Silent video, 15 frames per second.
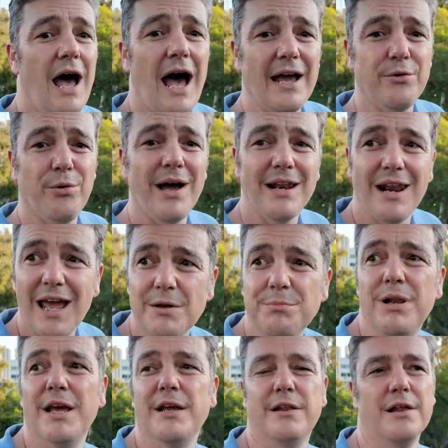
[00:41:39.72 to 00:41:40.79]
I quite like
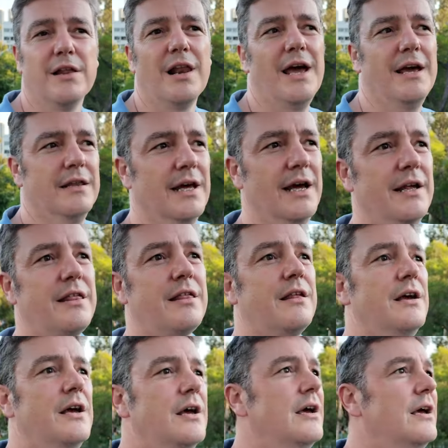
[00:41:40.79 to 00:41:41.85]
places like this.
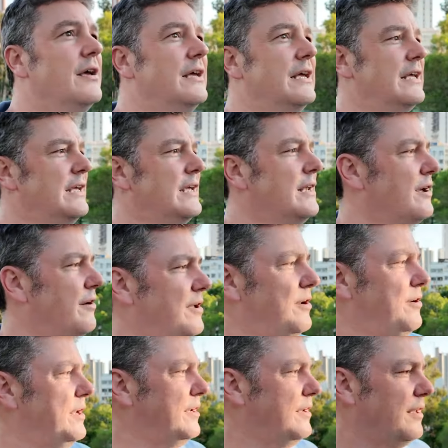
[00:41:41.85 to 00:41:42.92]
You know,
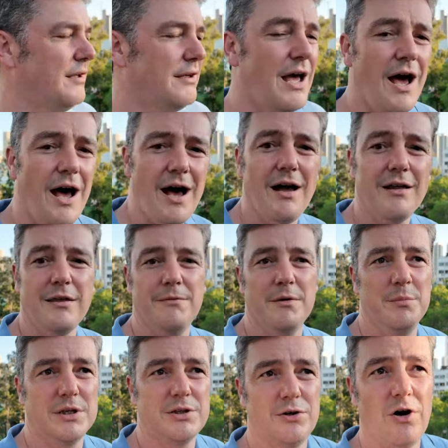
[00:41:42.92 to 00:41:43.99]
you're in the heart of a
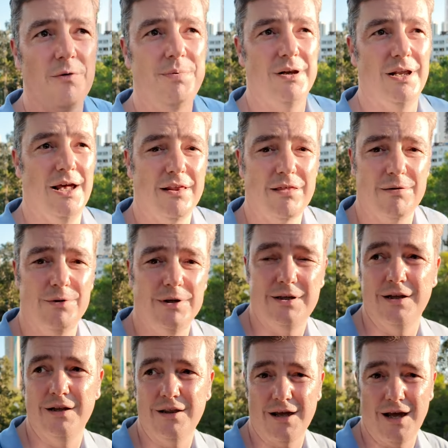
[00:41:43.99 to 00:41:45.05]
metropolis, which
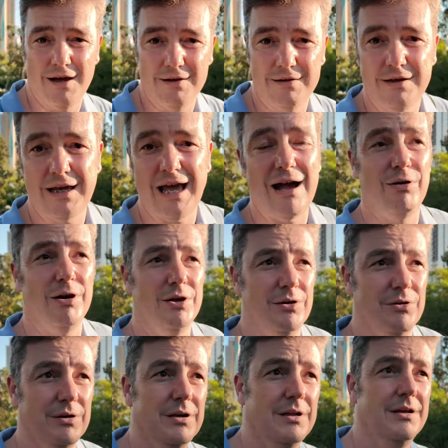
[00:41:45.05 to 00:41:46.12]
is
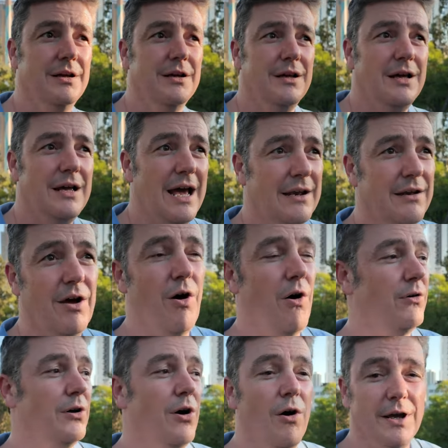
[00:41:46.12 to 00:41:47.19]
Kowloon and
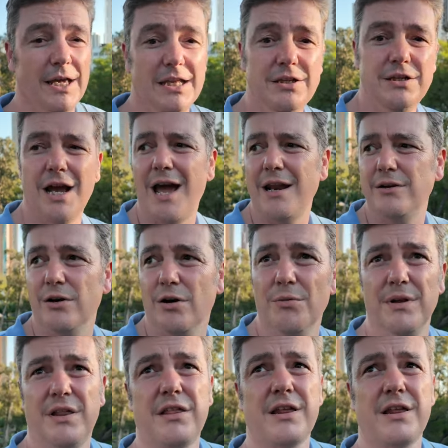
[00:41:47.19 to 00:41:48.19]
Hong Kong in general, with